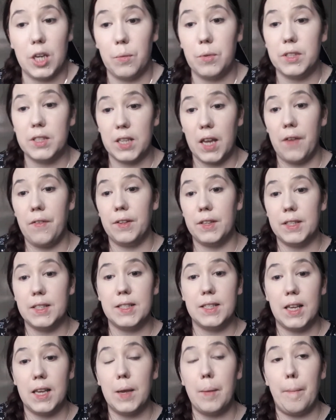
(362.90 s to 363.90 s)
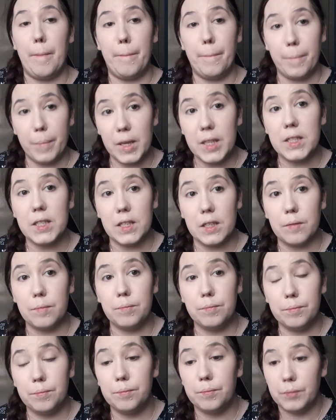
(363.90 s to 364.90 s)
I would definitely say
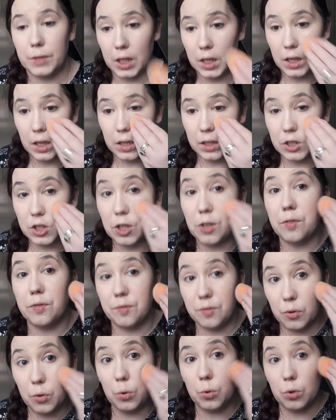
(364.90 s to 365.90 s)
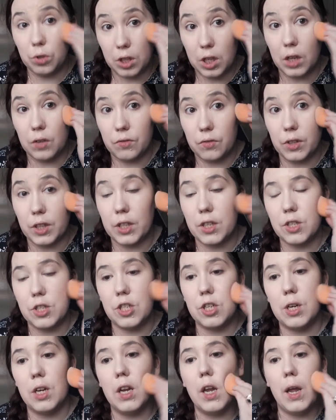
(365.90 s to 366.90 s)
medium to full
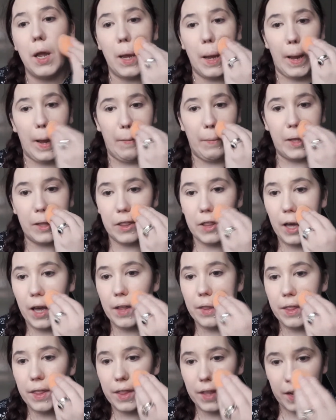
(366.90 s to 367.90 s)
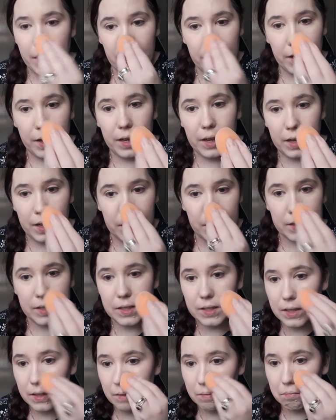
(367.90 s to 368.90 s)
coverage. I mean, that there
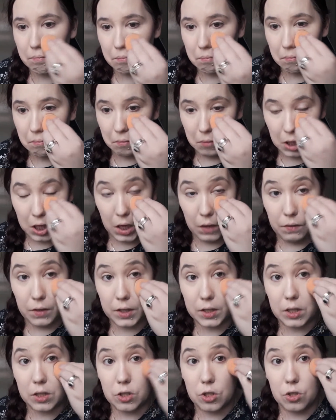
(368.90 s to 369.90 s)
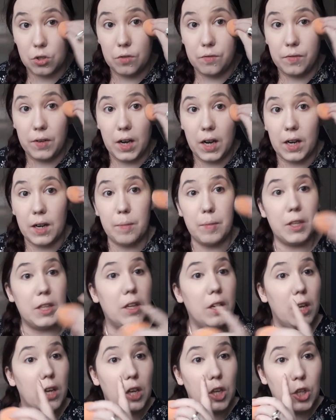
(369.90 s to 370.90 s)
has covered so far. I
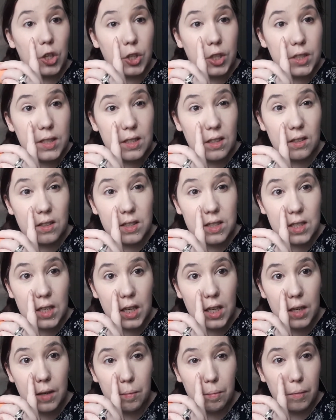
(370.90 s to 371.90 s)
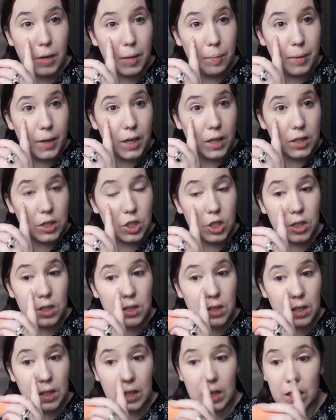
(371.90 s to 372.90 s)
mean, you can still see my bags
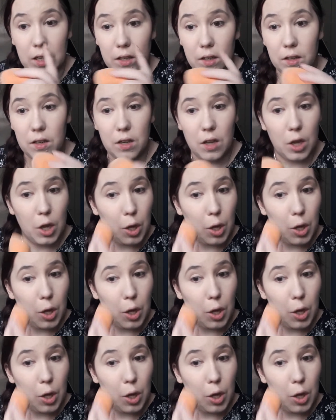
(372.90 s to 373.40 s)
just here,